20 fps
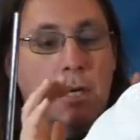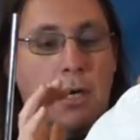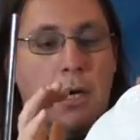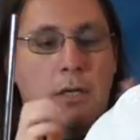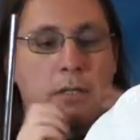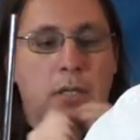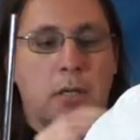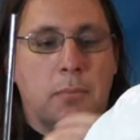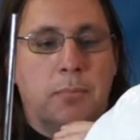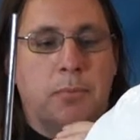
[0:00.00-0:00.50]

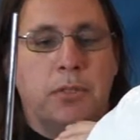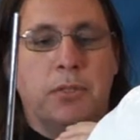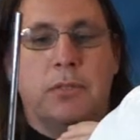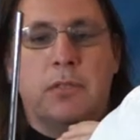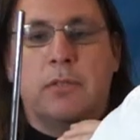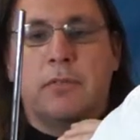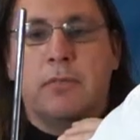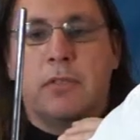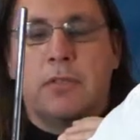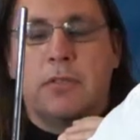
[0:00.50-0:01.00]
As I
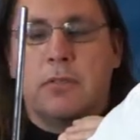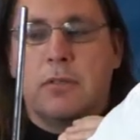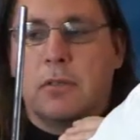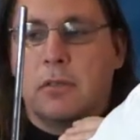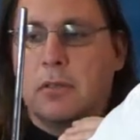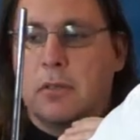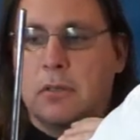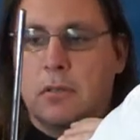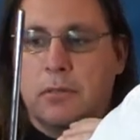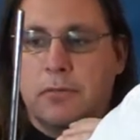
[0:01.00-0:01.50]
printed
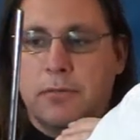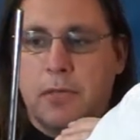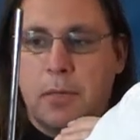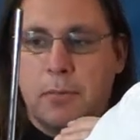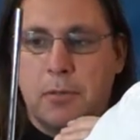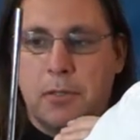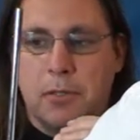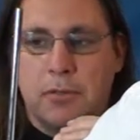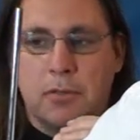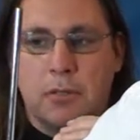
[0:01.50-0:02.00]
this
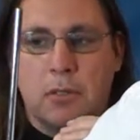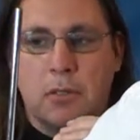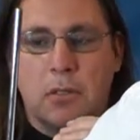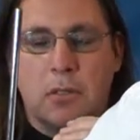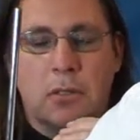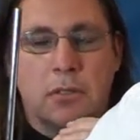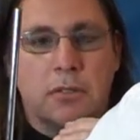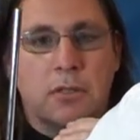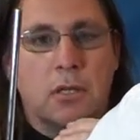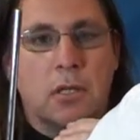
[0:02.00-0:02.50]
fabulous
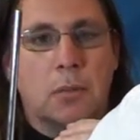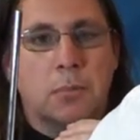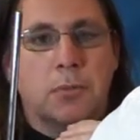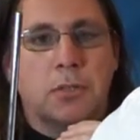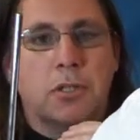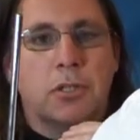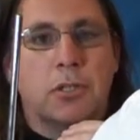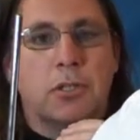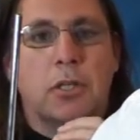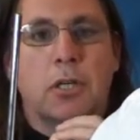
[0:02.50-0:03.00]

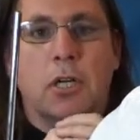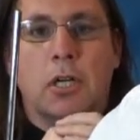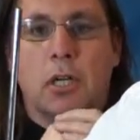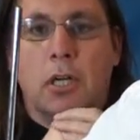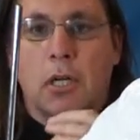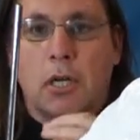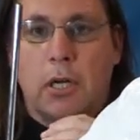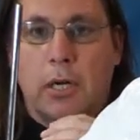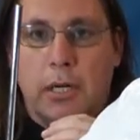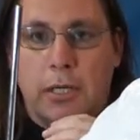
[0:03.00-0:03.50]
sculpture,
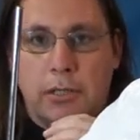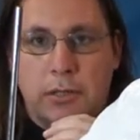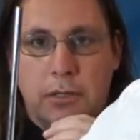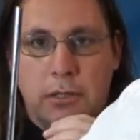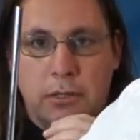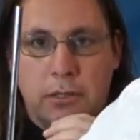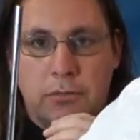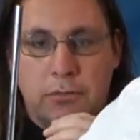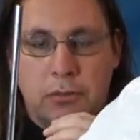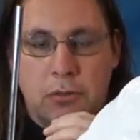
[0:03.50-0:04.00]
I
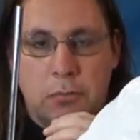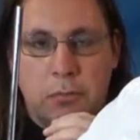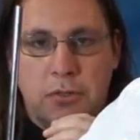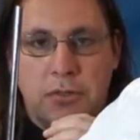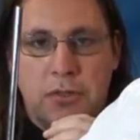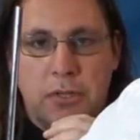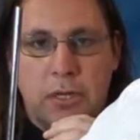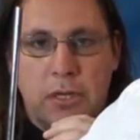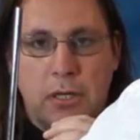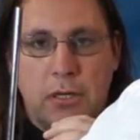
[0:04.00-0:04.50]
did a few
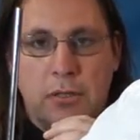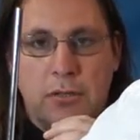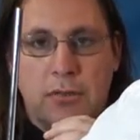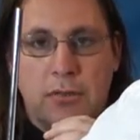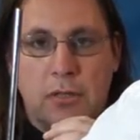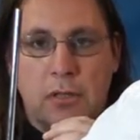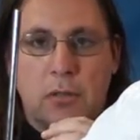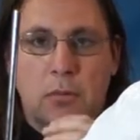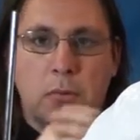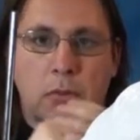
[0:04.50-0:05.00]

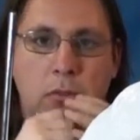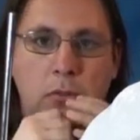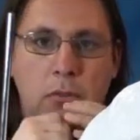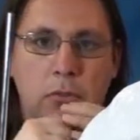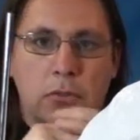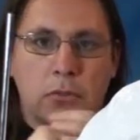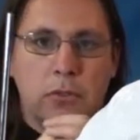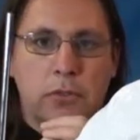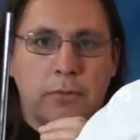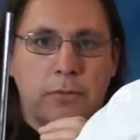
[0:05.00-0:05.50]
mistakes and we're
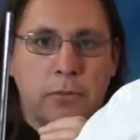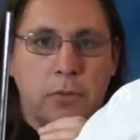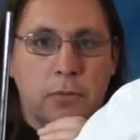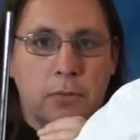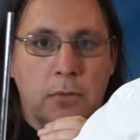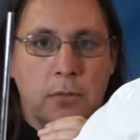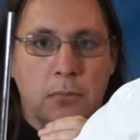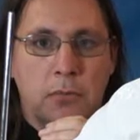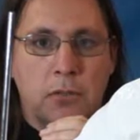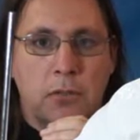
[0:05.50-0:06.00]
going to
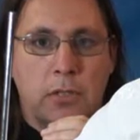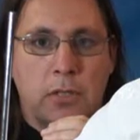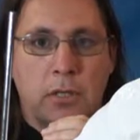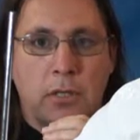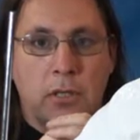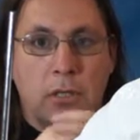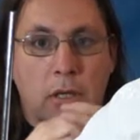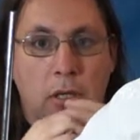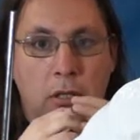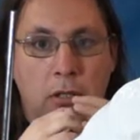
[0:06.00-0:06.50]
review them
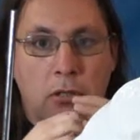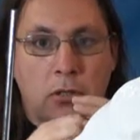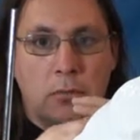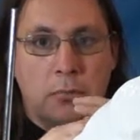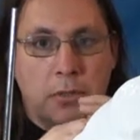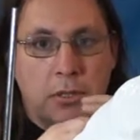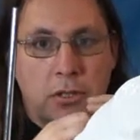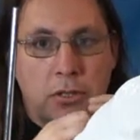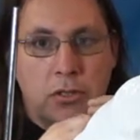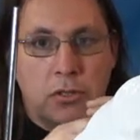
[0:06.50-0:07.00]
today to
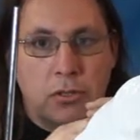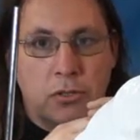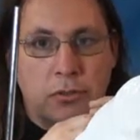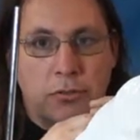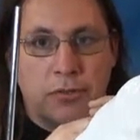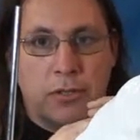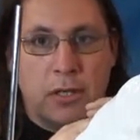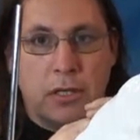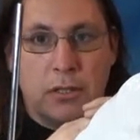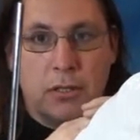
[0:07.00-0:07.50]
make sure
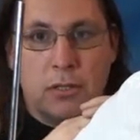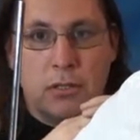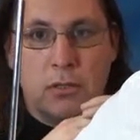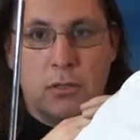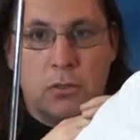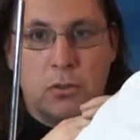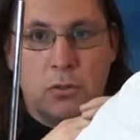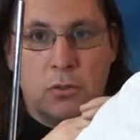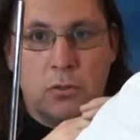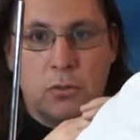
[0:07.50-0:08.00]
that
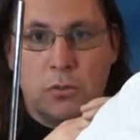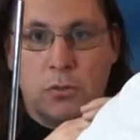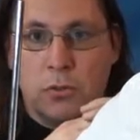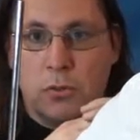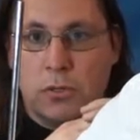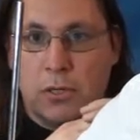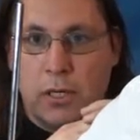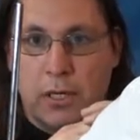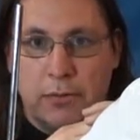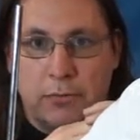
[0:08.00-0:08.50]
you do
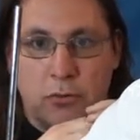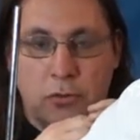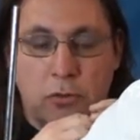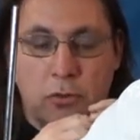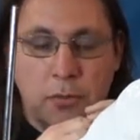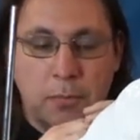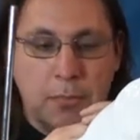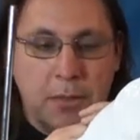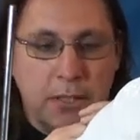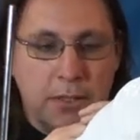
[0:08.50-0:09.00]
not have to
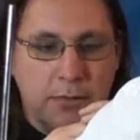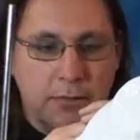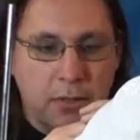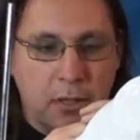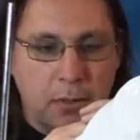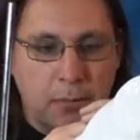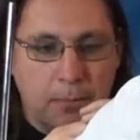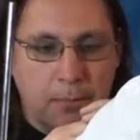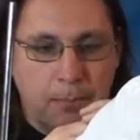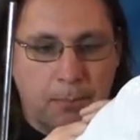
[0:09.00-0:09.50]
repeat them.